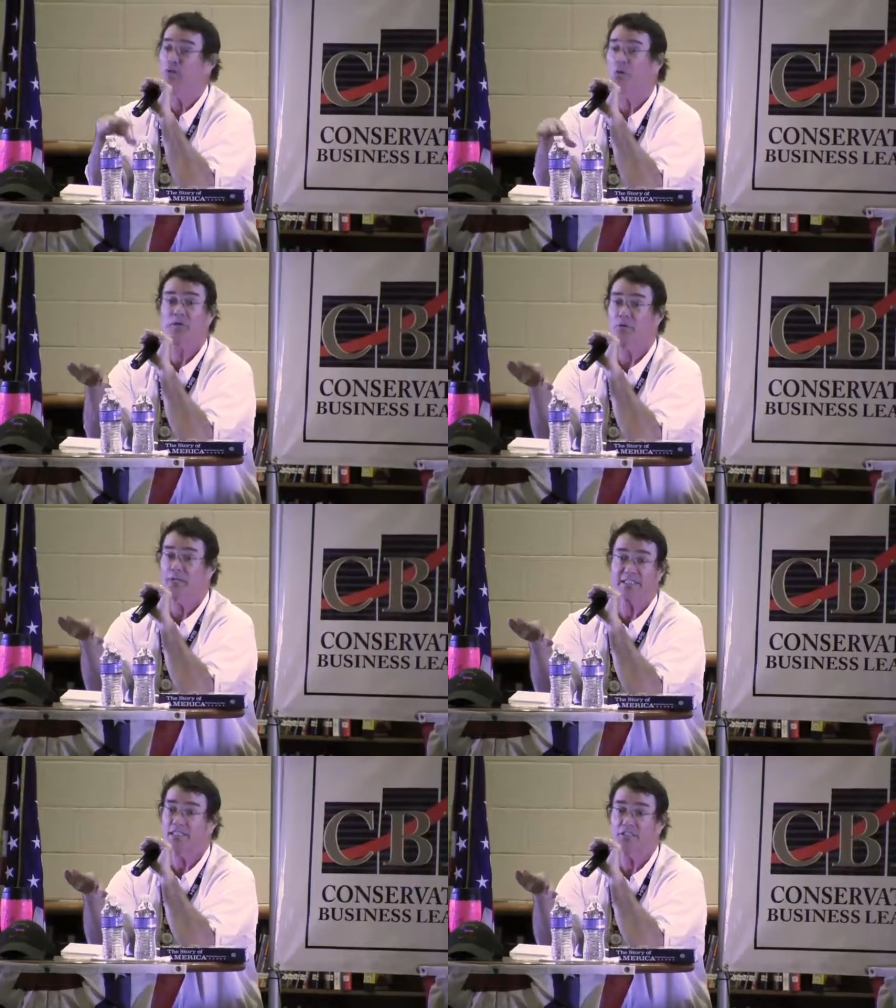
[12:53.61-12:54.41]
weren't
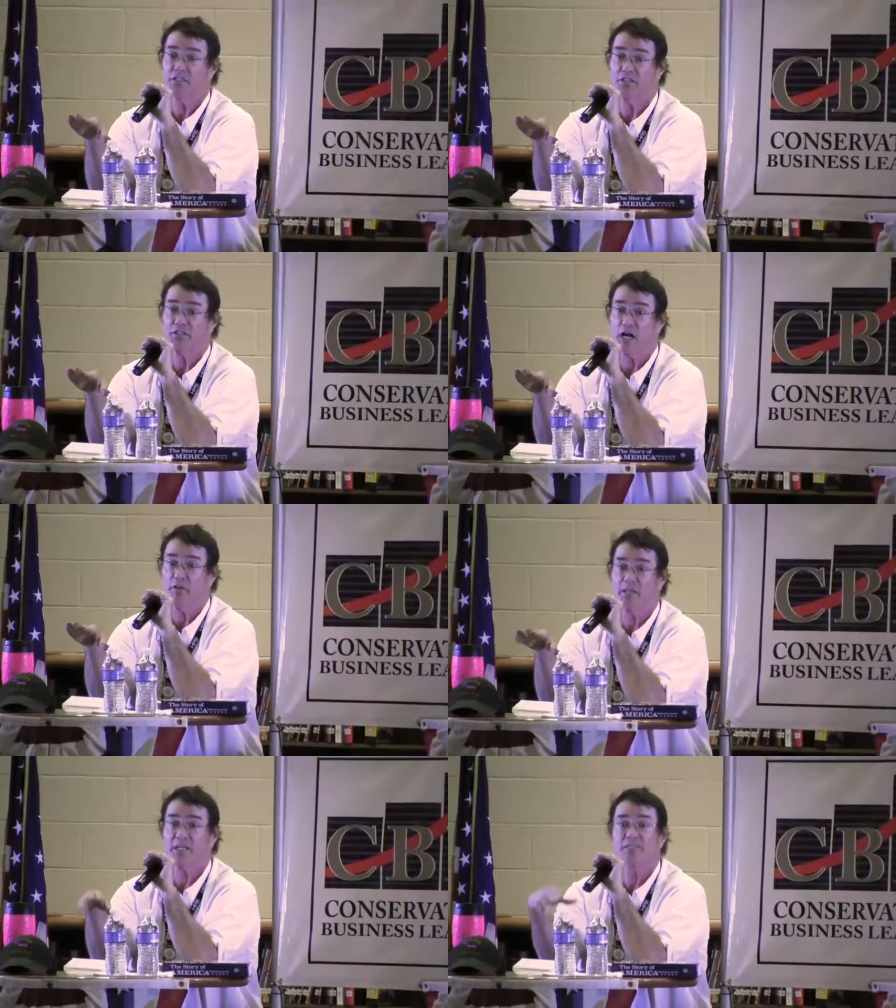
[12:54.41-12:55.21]
doing such a good
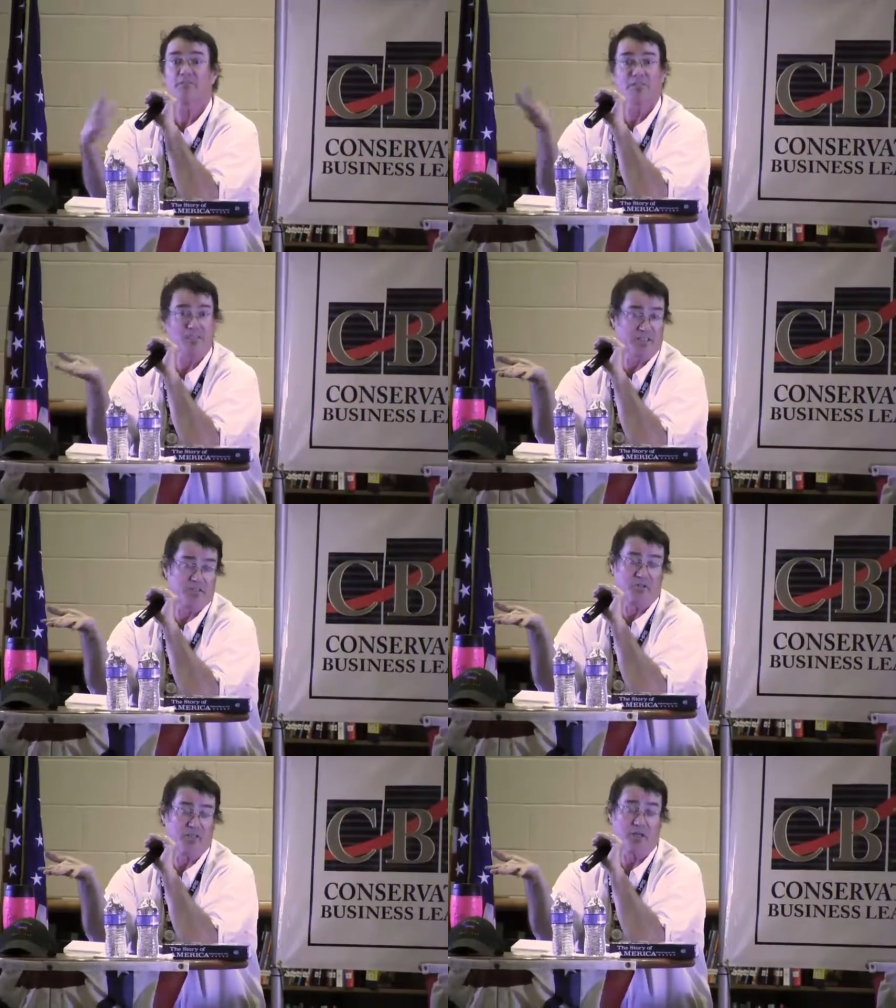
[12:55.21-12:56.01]
job because it was
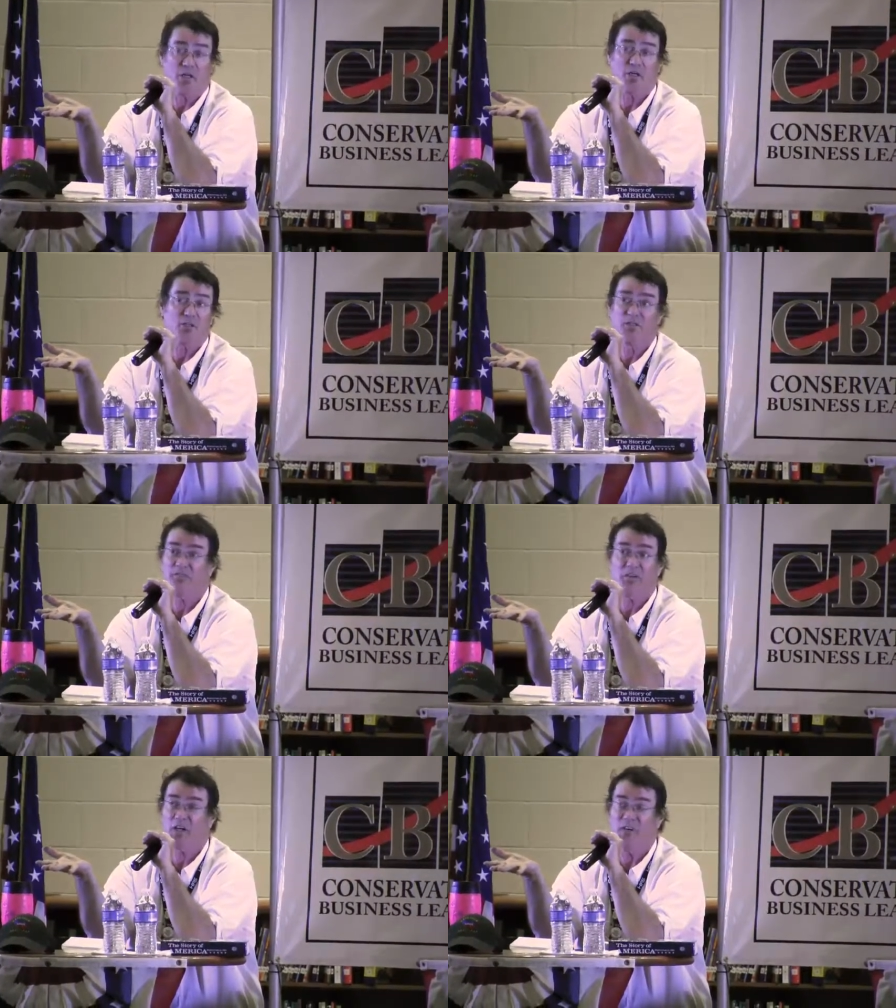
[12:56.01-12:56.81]
during the Articles
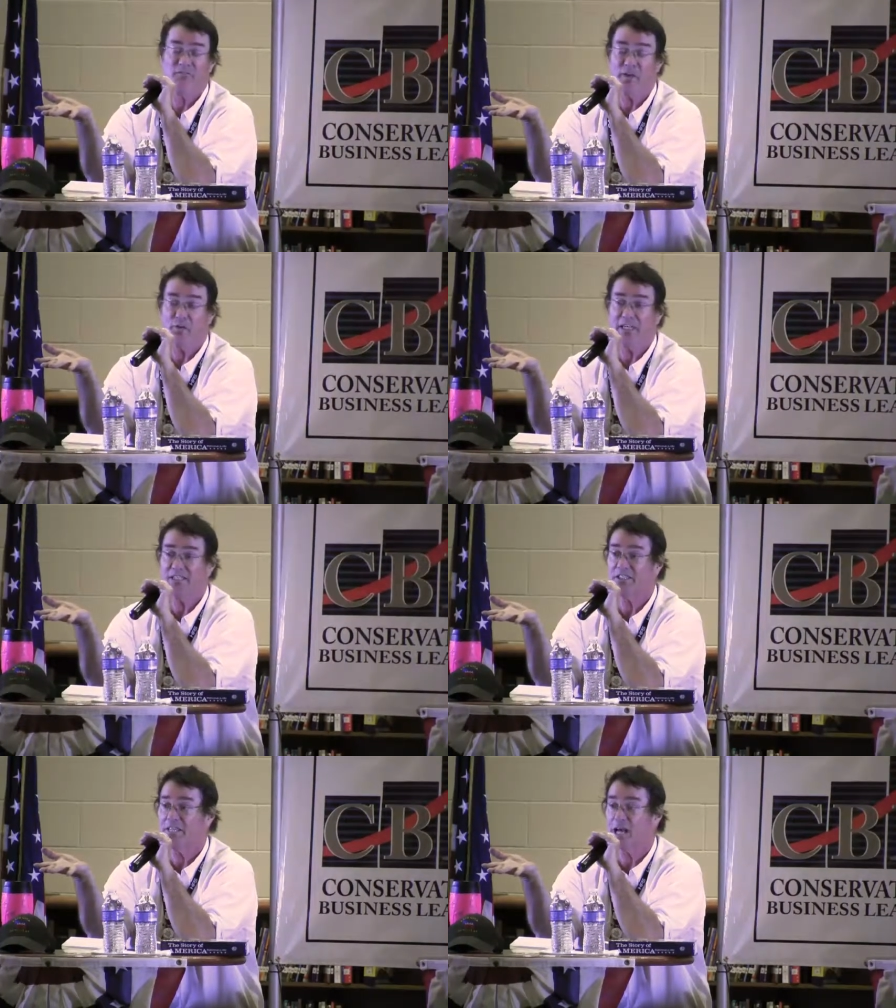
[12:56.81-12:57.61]
of
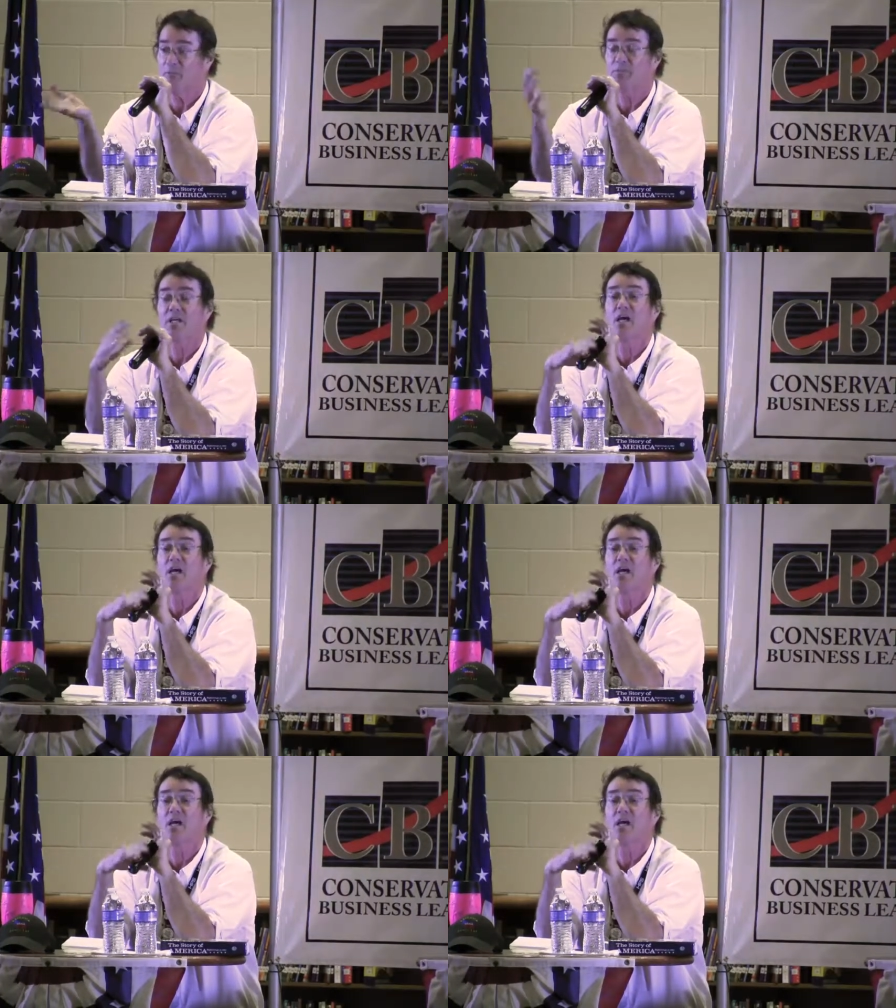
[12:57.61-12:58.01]
Confederation times.